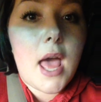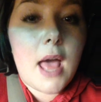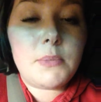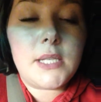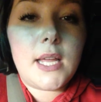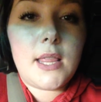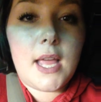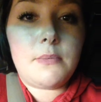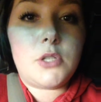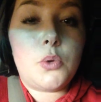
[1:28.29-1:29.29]
I'm saying
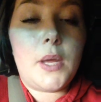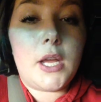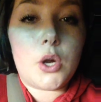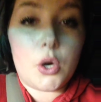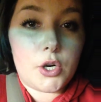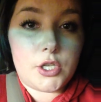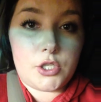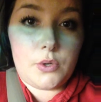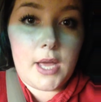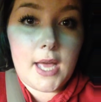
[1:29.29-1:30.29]
that to
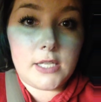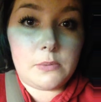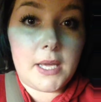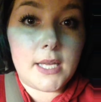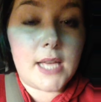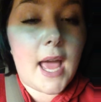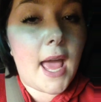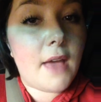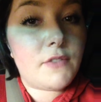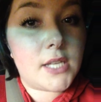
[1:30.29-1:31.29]
encourage you guys because I
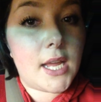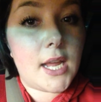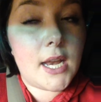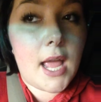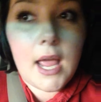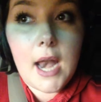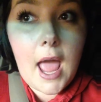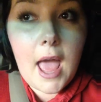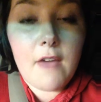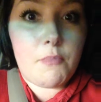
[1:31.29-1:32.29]
have seen and
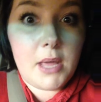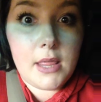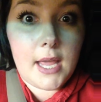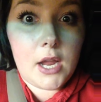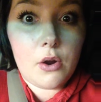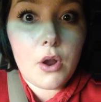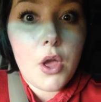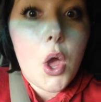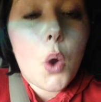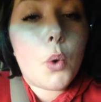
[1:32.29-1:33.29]
I have been there
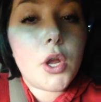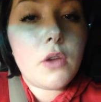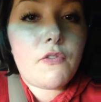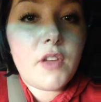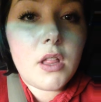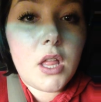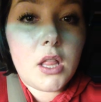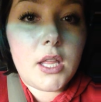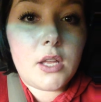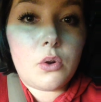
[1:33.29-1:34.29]
where you feel a
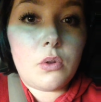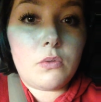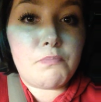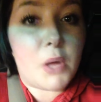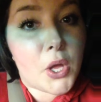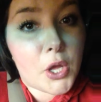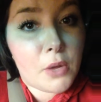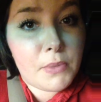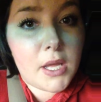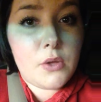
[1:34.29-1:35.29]
little
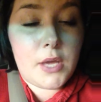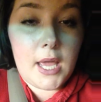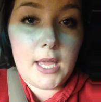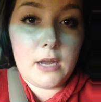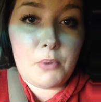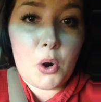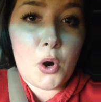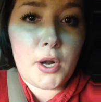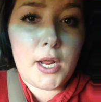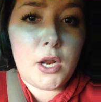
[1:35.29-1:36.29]
bum that you can't get a
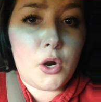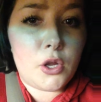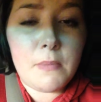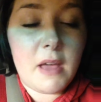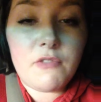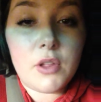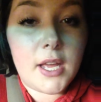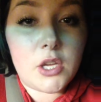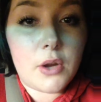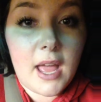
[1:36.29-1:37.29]
party or you might feel
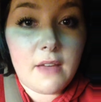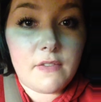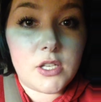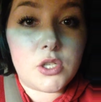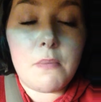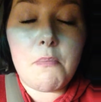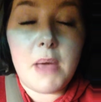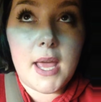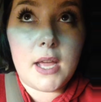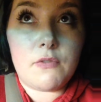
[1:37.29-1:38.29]
like you're having to
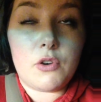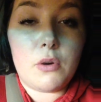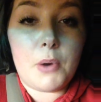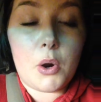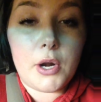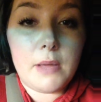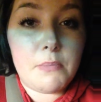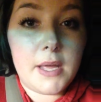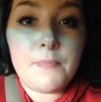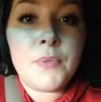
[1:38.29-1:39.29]
beg for a party.
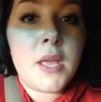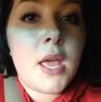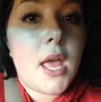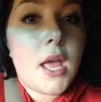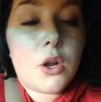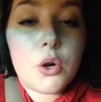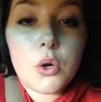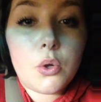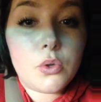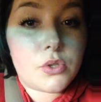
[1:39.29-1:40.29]
But
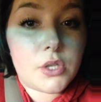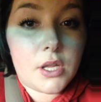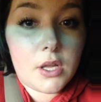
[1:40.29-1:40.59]
girls,